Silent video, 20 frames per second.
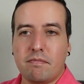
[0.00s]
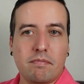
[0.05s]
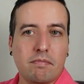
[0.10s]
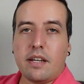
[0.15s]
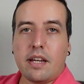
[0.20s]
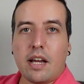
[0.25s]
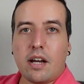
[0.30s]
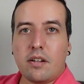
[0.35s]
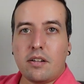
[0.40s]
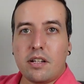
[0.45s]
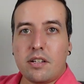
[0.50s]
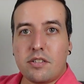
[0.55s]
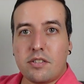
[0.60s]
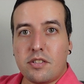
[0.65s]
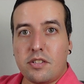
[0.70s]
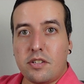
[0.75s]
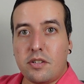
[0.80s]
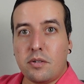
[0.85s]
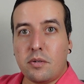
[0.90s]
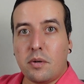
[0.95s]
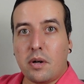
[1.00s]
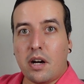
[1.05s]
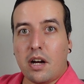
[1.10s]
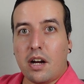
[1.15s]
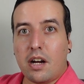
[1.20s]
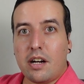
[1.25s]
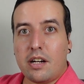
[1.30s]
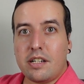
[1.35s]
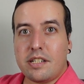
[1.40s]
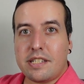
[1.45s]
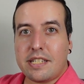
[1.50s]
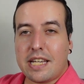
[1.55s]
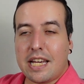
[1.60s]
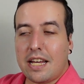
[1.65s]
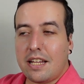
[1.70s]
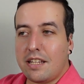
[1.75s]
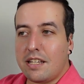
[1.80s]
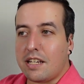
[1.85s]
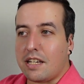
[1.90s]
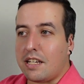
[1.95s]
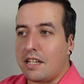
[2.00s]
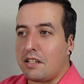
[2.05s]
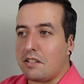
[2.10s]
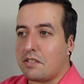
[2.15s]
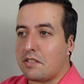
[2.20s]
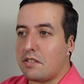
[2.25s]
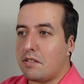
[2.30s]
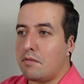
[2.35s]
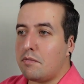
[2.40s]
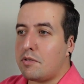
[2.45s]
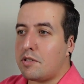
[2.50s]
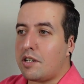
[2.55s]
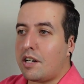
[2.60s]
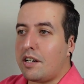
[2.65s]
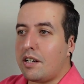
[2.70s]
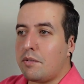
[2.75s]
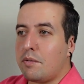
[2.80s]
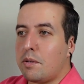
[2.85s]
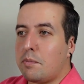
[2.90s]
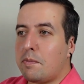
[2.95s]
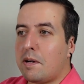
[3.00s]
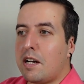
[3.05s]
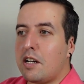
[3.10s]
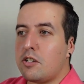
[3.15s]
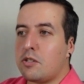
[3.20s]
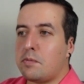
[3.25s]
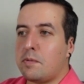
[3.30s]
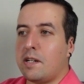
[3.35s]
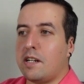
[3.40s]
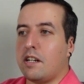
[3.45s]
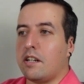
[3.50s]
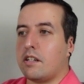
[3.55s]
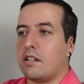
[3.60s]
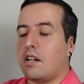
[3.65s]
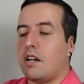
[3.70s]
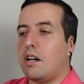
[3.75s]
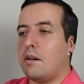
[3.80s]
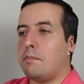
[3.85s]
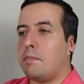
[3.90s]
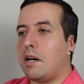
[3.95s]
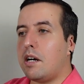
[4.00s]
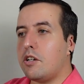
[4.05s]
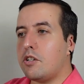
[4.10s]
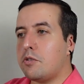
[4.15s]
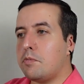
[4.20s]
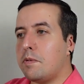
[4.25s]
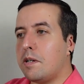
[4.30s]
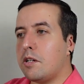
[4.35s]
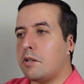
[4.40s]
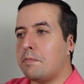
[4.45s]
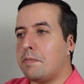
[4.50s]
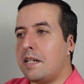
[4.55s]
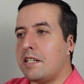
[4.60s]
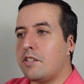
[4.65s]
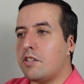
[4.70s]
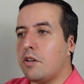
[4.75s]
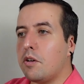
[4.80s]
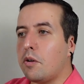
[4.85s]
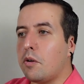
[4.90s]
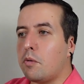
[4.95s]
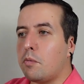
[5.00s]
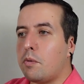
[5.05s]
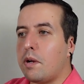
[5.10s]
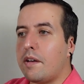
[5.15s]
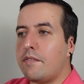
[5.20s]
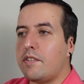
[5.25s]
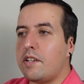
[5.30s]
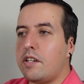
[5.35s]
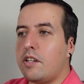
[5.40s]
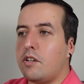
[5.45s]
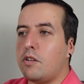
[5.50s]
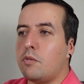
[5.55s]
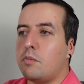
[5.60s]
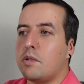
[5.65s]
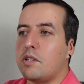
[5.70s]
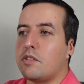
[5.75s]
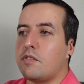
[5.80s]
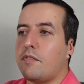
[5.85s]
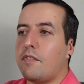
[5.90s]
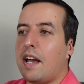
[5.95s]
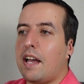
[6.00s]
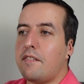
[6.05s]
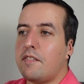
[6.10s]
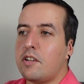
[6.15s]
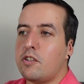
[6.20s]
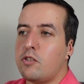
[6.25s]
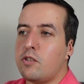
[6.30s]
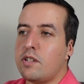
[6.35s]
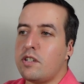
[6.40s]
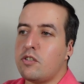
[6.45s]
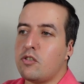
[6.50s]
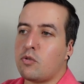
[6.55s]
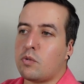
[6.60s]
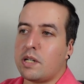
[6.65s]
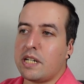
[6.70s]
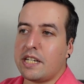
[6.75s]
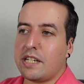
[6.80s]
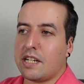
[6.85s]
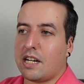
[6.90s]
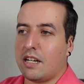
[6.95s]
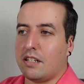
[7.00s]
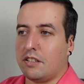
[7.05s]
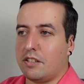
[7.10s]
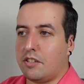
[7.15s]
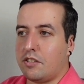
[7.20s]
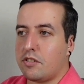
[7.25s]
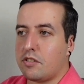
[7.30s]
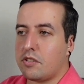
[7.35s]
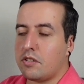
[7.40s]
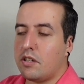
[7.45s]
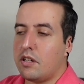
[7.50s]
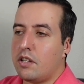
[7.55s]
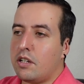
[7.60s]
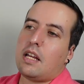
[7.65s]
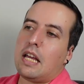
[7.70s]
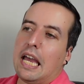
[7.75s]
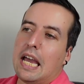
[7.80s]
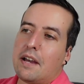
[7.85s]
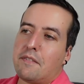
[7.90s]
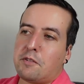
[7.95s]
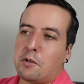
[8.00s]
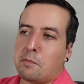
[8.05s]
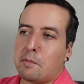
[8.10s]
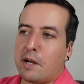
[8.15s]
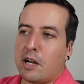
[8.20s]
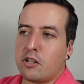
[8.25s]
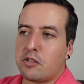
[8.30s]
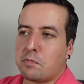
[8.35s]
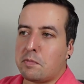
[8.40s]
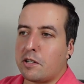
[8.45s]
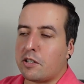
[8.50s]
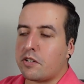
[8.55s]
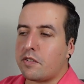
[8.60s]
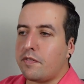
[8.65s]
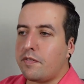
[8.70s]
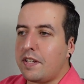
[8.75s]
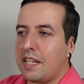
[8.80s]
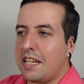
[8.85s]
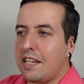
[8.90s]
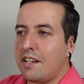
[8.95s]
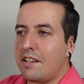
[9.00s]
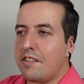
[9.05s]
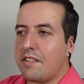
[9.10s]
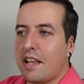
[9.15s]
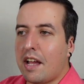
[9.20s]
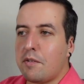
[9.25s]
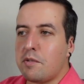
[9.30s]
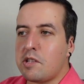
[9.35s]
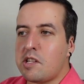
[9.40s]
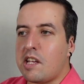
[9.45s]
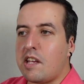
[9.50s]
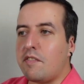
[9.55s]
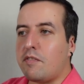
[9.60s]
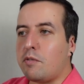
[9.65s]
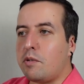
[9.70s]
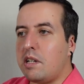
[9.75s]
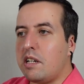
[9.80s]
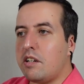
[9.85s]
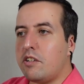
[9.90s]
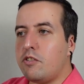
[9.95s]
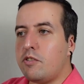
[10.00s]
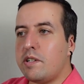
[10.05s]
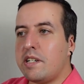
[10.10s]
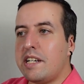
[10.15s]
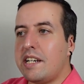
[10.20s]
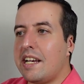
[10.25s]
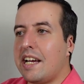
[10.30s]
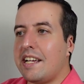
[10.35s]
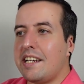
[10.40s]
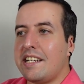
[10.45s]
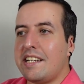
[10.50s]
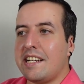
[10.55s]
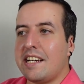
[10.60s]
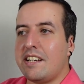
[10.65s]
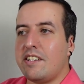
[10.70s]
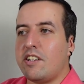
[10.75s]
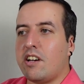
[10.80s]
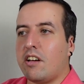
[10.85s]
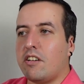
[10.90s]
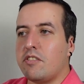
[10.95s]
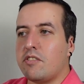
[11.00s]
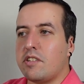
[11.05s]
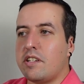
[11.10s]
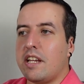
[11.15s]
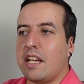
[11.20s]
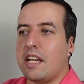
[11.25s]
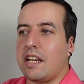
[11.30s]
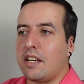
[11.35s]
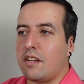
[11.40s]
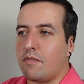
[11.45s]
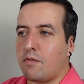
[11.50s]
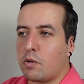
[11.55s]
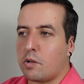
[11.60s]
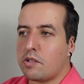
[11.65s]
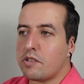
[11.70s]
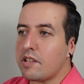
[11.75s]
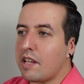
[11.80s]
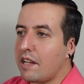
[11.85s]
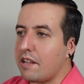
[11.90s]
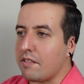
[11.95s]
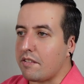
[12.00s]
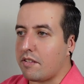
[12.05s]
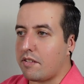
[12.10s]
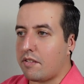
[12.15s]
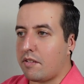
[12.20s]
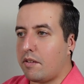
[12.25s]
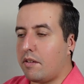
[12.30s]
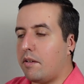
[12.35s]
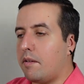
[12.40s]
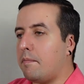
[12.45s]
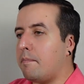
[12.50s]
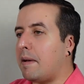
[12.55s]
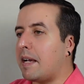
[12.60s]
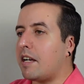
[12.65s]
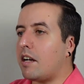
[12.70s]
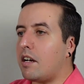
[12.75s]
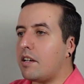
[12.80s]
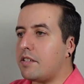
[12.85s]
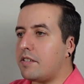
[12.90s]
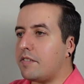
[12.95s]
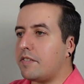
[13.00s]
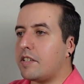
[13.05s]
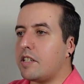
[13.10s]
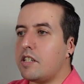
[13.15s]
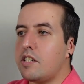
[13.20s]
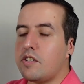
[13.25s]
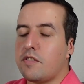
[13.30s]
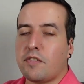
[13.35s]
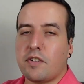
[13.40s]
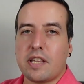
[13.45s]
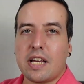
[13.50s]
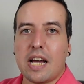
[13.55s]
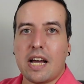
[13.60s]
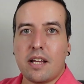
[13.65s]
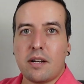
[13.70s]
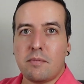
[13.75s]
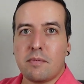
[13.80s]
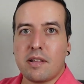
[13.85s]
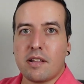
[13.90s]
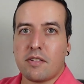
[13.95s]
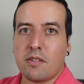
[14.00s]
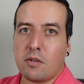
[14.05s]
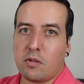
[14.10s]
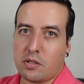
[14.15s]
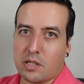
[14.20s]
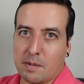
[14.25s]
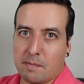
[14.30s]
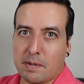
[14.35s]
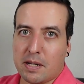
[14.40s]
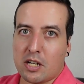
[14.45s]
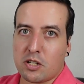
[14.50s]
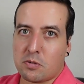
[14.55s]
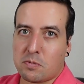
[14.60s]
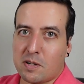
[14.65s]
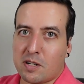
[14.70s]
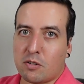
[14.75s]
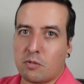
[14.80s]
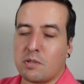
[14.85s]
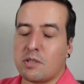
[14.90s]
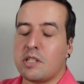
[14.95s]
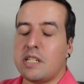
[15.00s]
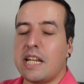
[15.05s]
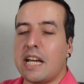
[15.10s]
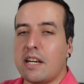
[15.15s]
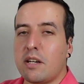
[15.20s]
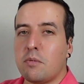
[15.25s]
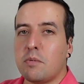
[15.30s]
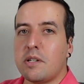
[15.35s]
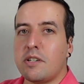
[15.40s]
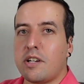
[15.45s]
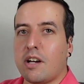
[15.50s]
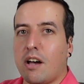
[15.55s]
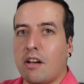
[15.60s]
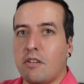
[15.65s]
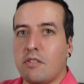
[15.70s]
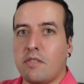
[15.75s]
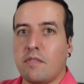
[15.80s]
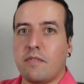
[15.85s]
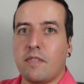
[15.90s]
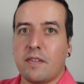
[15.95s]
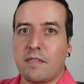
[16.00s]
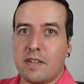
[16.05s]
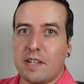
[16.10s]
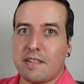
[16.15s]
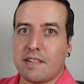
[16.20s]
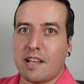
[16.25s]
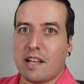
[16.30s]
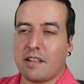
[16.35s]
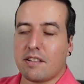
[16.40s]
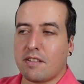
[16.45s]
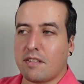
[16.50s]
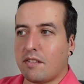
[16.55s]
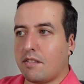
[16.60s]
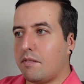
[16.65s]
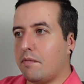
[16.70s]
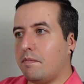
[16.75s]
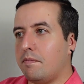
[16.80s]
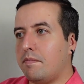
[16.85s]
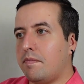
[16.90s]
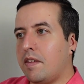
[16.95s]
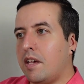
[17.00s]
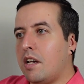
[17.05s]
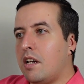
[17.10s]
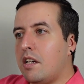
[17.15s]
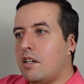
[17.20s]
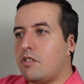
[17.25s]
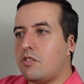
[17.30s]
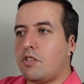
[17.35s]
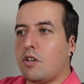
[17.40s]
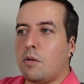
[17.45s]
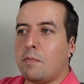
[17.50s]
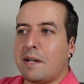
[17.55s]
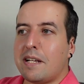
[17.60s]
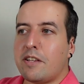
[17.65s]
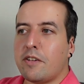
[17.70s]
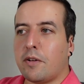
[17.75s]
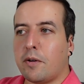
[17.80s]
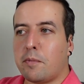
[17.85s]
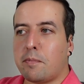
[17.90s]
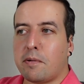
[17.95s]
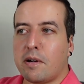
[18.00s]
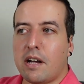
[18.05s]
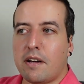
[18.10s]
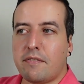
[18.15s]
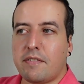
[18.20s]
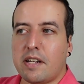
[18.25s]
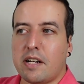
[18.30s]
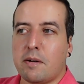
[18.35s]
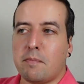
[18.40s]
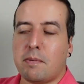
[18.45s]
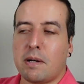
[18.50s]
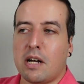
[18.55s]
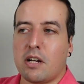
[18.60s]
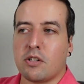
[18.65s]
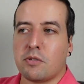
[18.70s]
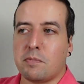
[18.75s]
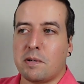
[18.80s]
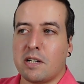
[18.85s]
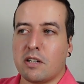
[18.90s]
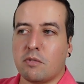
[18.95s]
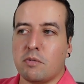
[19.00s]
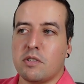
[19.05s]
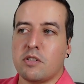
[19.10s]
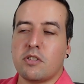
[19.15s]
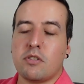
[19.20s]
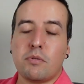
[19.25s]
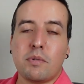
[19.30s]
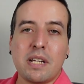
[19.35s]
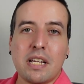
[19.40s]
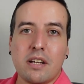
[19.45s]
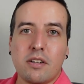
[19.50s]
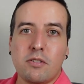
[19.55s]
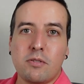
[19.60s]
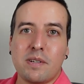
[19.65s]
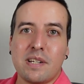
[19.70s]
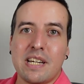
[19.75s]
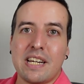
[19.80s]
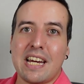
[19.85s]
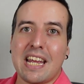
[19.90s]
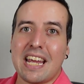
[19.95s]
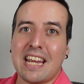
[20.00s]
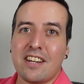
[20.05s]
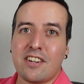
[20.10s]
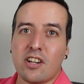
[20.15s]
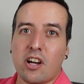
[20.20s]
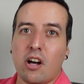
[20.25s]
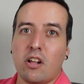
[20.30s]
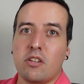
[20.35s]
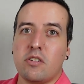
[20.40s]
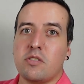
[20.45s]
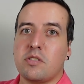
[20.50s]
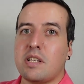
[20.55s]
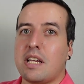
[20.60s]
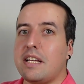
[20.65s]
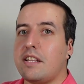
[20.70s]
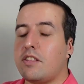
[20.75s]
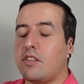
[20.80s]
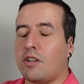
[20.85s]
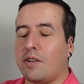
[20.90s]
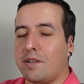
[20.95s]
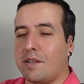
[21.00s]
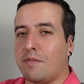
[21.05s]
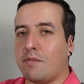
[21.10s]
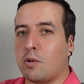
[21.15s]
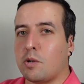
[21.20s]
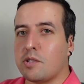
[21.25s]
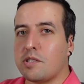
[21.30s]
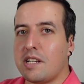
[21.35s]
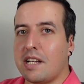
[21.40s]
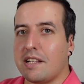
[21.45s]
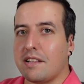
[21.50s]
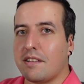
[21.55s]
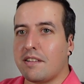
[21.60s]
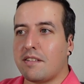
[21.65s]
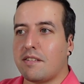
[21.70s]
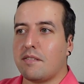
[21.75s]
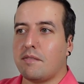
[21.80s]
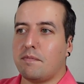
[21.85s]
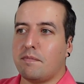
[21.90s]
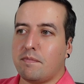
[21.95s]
Now let's do our tallies. Starting with Poshmark. On Poshmark, my total revenue was $520. After Poshmark's fees, I received $399.84. My cost of goods for the items that sold on Poshmark was $91.50. So my total profit on Poshmark was $308.34.